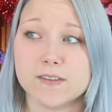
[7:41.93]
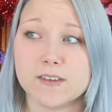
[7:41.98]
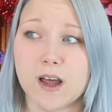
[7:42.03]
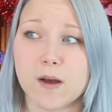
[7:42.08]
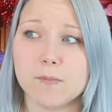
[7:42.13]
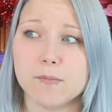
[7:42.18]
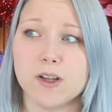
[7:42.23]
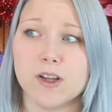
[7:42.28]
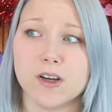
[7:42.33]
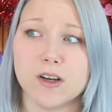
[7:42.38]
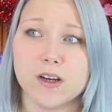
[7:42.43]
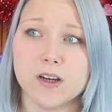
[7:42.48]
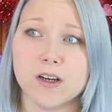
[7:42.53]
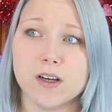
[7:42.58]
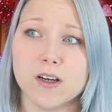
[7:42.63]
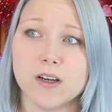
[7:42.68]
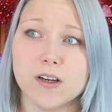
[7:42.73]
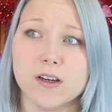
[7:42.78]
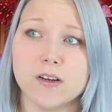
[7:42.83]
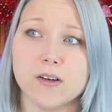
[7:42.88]

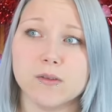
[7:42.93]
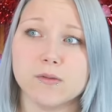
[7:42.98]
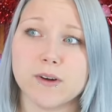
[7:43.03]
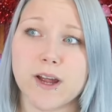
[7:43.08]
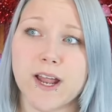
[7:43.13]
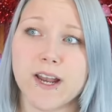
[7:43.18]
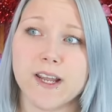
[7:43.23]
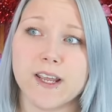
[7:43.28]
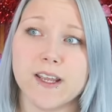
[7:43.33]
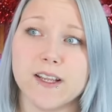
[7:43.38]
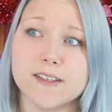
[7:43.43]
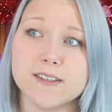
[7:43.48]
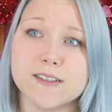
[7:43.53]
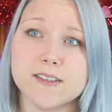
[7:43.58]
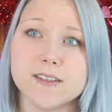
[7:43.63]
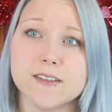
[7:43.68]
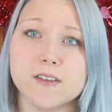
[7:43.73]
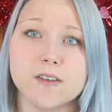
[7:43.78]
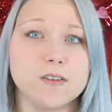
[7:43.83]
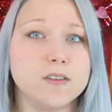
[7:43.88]
Tumblr, Reddit,
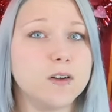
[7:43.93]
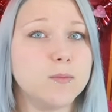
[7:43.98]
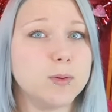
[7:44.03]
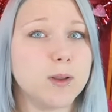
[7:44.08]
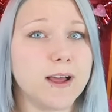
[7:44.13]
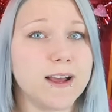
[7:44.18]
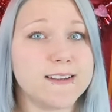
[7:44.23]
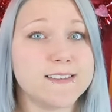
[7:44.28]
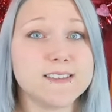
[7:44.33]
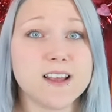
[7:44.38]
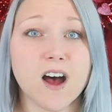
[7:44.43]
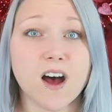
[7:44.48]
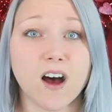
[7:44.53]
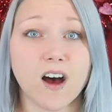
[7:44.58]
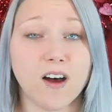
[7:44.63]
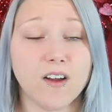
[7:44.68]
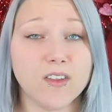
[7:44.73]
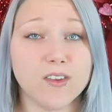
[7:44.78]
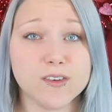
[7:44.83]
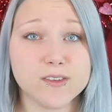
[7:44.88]
Google+,
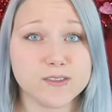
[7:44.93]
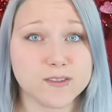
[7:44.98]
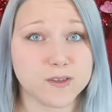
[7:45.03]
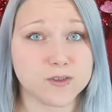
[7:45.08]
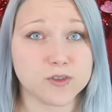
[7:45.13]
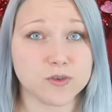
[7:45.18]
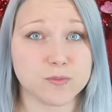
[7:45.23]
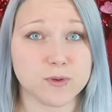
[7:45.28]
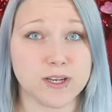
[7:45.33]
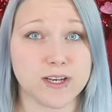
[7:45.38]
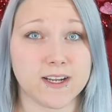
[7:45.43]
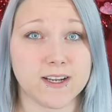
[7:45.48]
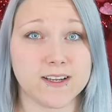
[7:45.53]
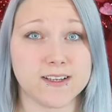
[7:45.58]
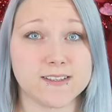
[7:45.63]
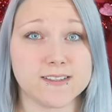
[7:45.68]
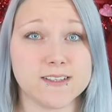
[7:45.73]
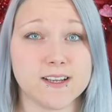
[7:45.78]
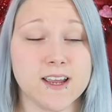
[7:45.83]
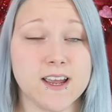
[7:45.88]
all those social
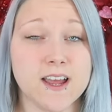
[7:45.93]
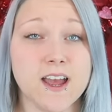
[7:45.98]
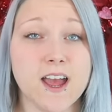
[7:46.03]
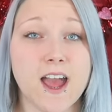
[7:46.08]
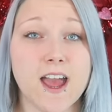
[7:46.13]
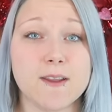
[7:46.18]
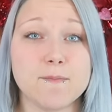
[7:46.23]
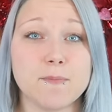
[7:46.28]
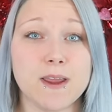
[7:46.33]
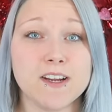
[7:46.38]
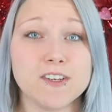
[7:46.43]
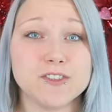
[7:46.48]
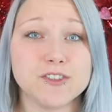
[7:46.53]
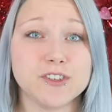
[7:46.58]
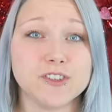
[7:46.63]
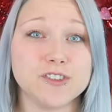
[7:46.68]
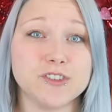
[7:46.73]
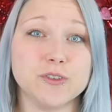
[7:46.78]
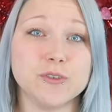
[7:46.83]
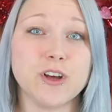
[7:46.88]
medias, and make
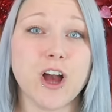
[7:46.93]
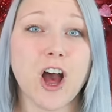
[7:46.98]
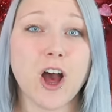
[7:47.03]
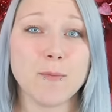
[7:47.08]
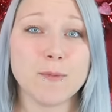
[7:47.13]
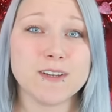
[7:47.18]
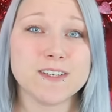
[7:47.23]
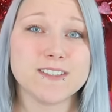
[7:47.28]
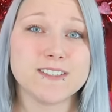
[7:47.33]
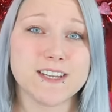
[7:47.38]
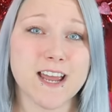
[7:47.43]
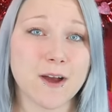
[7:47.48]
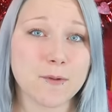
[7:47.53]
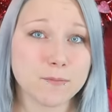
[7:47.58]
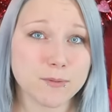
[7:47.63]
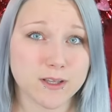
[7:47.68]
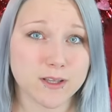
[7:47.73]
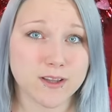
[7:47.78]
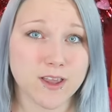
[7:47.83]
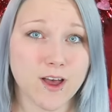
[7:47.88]
sure to comment
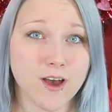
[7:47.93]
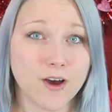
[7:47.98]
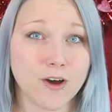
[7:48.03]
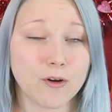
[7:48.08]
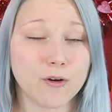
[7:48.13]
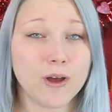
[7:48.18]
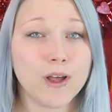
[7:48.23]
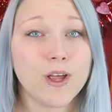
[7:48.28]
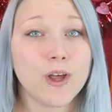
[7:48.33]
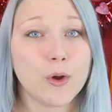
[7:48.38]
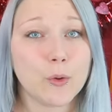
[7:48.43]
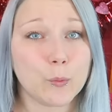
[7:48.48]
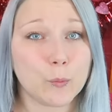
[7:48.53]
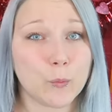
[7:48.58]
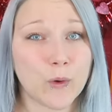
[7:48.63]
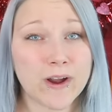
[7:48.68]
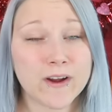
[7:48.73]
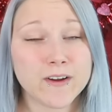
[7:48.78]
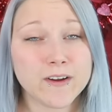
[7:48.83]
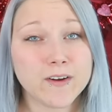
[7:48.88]
down below
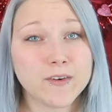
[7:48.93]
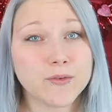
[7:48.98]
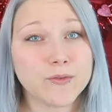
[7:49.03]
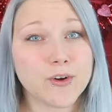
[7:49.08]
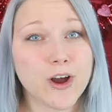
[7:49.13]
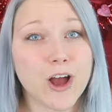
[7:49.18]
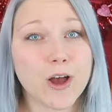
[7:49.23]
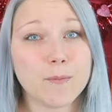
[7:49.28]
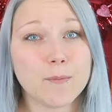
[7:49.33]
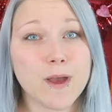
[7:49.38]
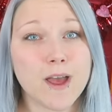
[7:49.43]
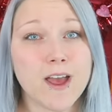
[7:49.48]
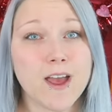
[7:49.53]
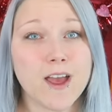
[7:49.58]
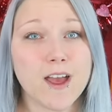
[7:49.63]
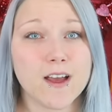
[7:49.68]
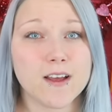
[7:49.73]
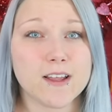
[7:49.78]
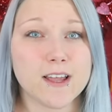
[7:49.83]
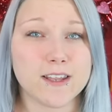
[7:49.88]
where you're from.
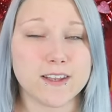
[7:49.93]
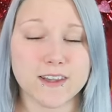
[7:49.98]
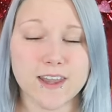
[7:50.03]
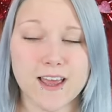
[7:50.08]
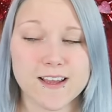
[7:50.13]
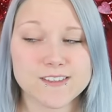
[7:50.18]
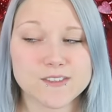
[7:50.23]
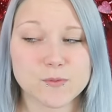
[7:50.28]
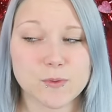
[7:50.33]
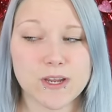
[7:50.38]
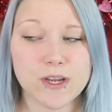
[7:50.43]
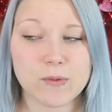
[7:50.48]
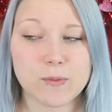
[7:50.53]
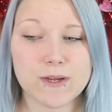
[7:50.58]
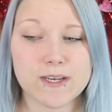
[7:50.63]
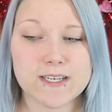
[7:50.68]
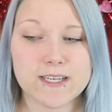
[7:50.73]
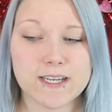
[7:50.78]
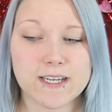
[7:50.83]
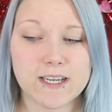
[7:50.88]
And last week
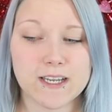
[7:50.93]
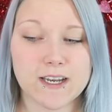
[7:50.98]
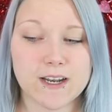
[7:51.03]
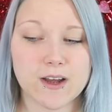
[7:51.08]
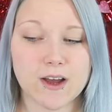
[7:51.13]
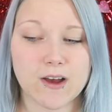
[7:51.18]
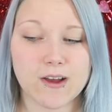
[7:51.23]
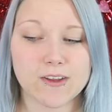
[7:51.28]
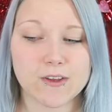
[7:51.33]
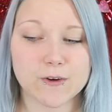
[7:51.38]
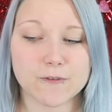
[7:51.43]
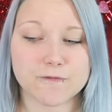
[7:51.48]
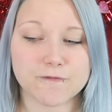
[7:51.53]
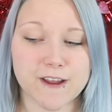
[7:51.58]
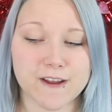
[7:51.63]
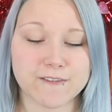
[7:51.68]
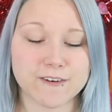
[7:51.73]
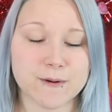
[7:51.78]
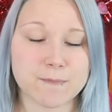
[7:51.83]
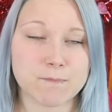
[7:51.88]
we did your
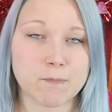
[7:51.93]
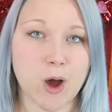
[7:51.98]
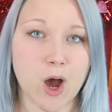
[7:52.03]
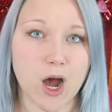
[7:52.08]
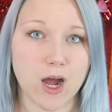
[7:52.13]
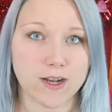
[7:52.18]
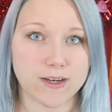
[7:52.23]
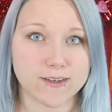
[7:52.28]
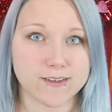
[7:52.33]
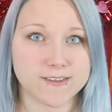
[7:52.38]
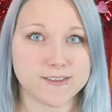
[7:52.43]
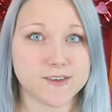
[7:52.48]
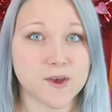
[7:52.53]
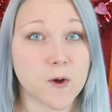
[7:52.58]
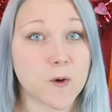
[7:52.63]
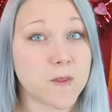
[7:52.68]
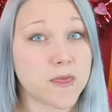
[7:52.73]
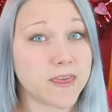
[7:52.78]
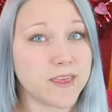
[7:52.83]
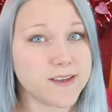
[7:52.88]
favorite mod.
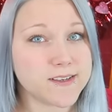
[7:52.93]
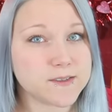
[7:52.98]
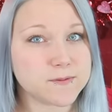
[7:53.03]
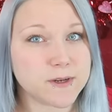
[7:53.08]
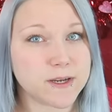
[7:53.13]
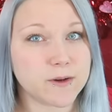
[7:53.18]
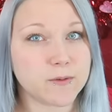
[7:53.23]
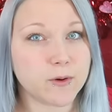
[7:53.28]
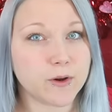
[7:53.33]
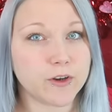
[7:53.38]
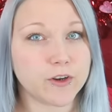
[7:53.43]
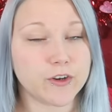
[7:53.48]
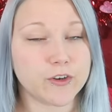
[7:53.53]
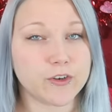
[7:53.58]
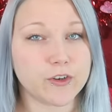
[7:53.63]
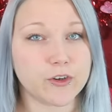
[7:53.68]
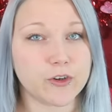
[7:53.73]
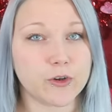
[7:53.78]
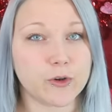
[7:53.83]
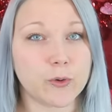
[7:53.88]
So this week we're going to
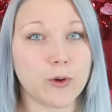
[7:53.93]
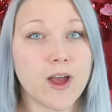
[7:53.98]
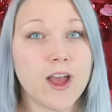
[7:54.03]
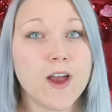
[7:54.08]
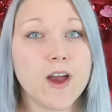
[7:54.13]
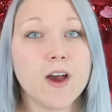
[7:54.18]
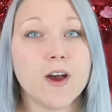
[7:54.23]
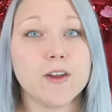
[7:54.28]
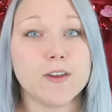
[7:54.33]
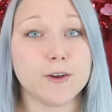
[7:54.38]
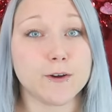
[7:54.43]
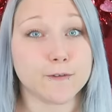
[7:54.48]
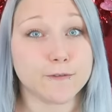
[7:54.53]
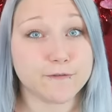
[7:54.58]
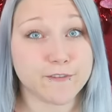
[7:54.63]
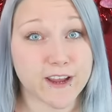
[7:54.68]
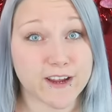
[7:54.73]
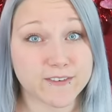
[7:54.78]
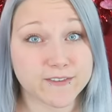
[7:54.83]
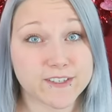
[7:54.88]
do your
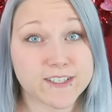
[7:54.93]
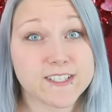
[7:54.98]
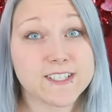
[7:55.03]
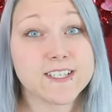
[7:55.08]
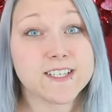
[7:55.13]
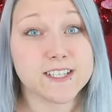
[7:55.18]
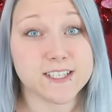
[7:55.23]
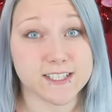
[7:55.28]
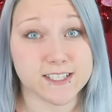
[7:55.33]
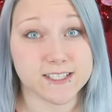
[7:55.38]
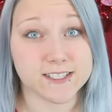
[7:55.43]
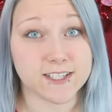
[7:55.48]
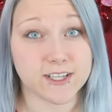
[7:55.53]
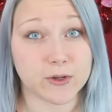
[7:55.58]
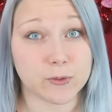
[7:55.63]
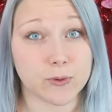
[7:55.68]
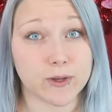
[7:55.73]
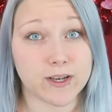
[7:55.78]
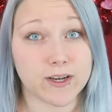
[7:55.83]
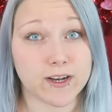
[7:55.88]
favorite
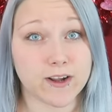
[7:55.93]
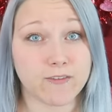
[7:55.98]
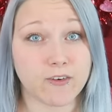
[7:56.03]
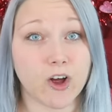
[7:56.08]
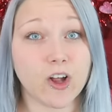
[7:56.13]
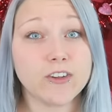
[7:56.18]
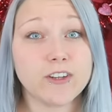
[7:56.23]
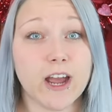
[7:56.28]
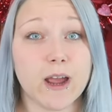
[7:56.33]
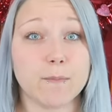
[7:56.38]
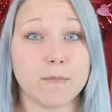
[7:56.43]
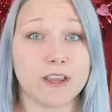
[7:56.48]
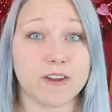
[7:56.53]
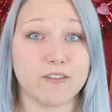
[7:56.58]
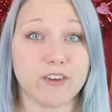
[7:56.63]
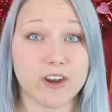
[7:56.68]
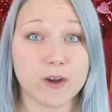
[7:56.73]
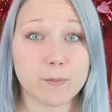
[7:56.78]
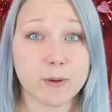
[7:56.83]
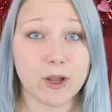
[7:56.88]
e-liquid of all time. Like
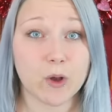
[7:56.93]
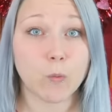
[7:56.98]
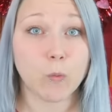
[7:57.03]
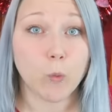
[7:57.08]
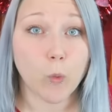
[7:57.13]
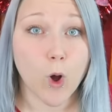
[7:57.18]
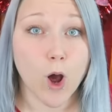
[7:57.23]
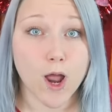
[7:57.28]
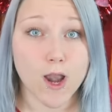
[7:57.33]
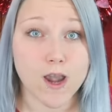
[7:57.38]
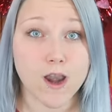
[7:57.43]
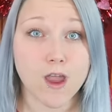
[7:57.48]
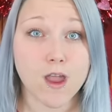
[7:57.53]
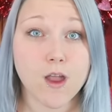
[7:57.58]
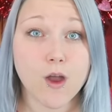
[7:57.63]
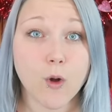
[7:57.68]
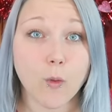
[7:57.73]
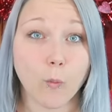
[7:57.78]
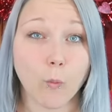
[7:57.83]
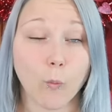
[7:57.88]
if you had to pick one,
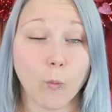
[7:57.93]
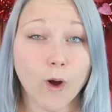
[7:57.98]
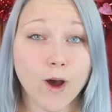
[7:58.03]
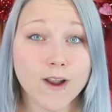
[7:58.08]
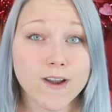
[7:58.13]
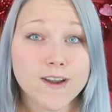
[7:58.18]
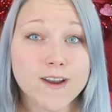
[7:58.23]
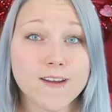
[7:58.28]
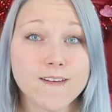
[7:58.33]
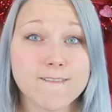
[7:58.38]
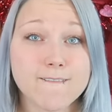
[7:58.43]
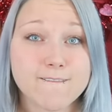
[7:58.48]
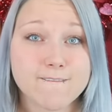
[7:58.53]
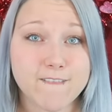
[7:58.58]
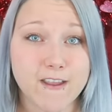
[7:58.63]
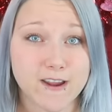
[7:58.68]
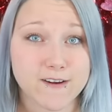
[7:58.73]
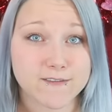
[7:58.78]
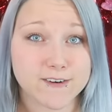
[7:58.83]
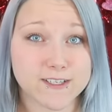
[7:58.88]
one
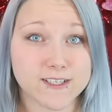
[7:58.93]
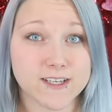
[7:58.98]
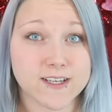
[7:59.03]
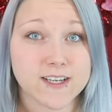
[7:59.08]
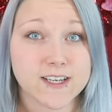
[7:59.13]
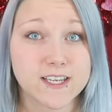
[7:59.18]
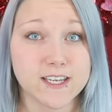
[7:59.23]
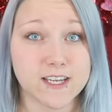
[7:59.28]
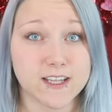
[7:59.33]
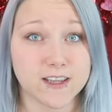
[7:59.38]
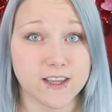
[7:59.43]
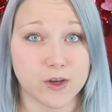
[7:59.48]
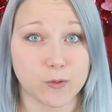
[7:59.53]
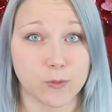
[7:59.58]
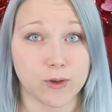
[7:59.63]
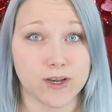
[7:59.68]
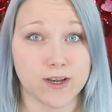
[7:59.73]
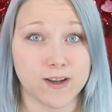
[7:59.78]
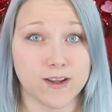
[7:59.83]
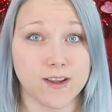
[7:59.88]
favorite
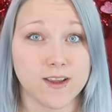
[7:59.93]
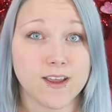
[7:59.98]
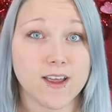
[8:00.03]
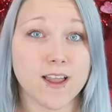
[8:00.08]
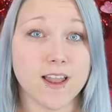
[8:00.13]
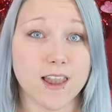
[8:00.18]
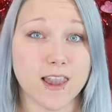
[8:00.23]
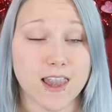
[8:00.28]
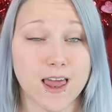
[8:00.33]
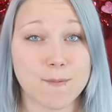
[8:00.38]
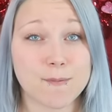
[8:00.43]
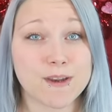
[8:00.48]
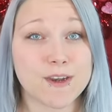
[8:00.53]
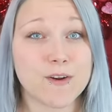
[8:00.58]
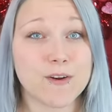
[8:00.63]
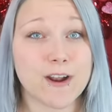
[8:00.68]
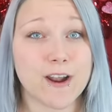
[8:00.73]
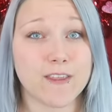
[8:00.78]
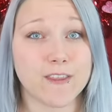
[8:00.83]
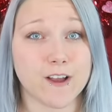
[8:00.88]
e-liquid, let me
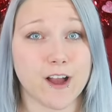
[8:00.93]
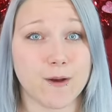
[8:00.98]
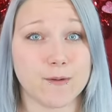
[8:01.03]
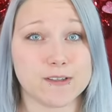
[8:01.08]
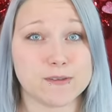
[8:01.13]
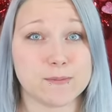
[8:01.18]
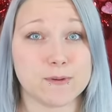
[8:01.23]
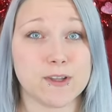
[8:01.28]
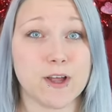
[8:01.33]
know down in the comments